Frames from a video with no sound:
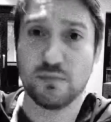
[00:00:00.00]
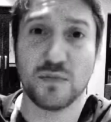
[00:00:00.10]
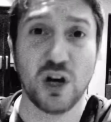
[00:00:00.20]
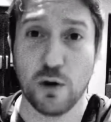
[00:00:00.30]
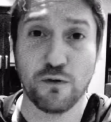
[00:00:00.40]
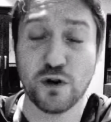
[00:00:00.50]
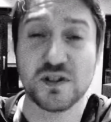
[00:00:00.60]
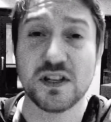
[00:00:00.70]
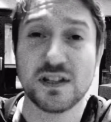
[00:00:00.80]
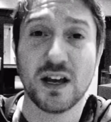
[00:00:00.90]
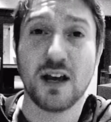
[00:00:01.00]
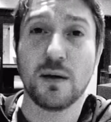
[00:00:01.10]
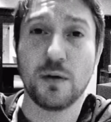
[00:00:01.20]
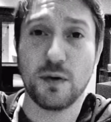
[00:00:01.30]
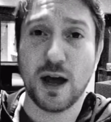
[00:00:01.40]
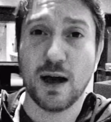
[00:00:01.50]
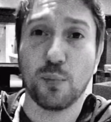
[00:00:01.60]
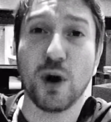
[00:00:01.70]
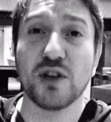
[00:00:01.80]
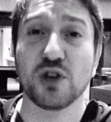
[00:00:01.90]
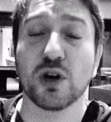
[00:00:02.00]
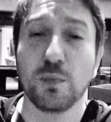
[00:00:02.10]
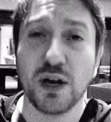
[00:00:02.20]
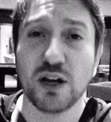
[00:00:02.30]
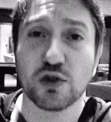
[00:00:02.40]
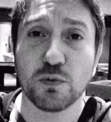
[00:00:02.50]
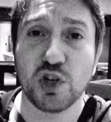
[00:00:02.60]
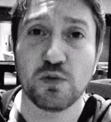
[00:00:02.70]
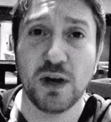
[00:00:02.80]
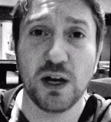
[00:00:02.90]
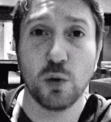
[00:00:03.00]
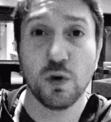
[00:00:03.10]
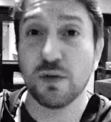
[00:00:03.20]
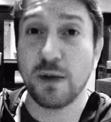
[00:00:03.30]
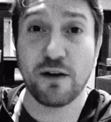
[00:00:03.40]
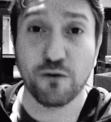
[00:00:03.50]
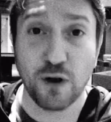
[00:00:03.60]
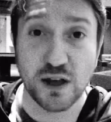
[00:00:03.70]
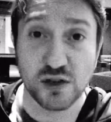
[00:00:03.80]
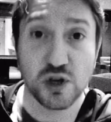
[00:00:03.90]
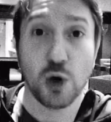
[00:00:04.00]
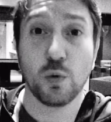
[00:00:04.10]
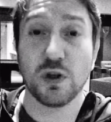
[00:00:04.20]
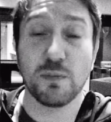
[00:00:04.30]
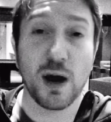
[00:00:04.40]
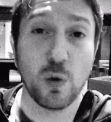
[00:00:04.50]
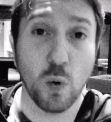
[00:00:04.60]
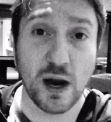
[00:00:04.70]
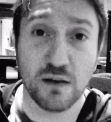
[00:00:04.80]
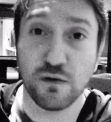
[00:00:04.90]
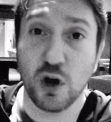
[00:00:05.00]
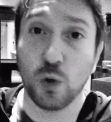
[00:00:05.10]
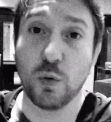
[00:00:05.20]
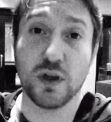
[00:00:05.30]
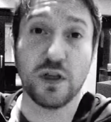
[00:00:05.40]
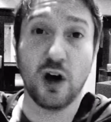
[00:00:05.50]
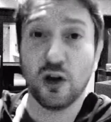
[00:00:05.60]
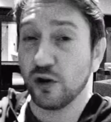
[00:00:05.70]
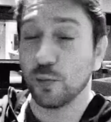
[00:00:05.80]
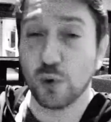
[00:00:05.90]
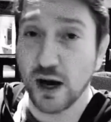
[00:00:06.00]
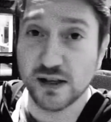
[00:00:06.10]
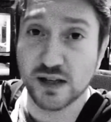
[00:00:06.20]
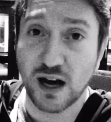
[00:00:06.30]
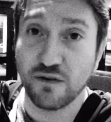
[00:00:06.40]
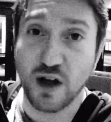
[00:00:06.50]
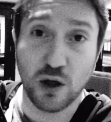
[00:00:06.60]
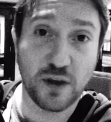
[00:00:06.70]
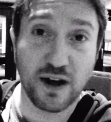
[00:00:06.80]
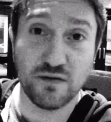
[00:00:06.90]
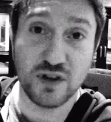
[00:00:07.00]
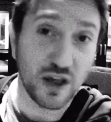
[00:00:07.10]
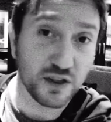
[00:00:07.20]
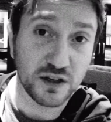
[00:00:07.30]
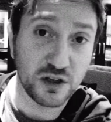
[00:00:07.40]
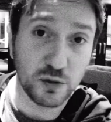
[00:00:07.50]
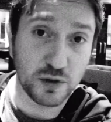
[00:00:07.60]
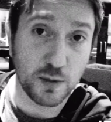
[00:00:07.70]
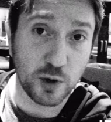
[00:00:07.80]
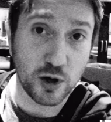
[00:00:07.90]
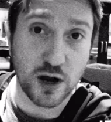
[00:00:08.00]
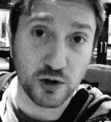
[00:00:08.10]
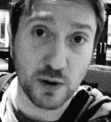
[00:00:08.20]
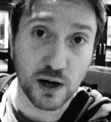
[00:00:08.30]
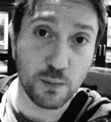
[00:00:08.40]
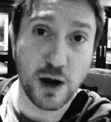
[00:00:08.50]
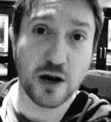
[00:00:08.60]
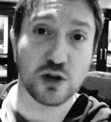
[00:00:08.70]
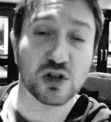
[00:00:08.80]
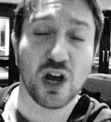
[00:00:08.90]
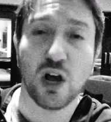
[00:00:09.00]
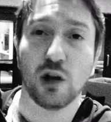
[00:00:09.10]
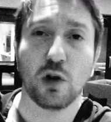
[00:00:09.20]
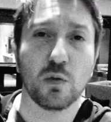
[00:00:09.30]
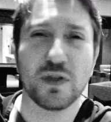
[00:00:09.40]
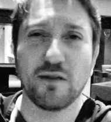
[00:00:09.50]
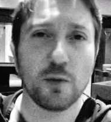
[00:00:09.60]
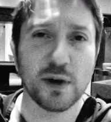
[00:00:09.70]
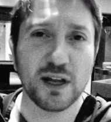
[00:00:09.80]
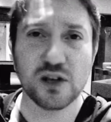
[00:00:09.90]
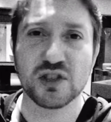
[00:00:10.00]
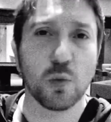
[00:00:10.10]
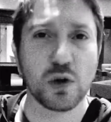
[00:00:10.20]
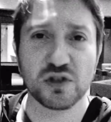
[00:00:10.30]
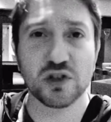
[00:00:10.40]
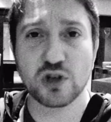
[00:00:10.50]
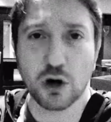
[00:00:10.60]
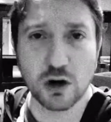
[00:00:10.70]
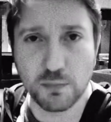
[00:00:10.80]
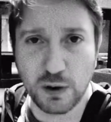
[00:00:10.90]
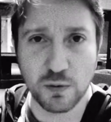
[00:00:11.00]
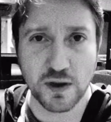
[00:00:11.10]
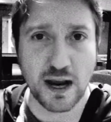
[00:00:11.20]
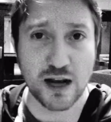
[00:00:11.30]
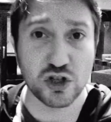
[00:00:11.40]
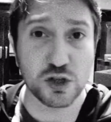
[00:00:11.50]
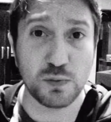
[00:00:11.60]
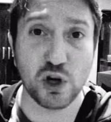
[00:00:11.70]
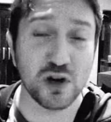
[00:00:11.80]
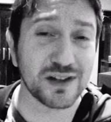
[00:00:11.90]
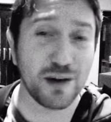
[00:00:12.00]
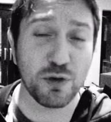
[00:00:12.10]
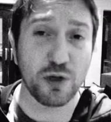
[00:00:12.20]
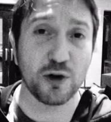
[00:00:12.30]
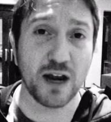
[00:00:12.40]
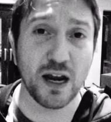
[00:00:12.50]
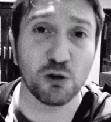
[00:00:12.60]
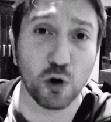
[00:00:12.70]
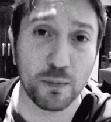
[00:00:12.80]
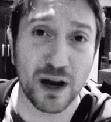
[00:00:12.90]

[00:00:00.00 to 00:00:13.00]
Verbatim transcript: you know, for instance, uh, brands are competing to reach me with my friends, with my wife, with other brands that I follow that have nothing to do with them and are not direct competitors, along with everybody else that wants to target me with an ad just because I'm a 38 year old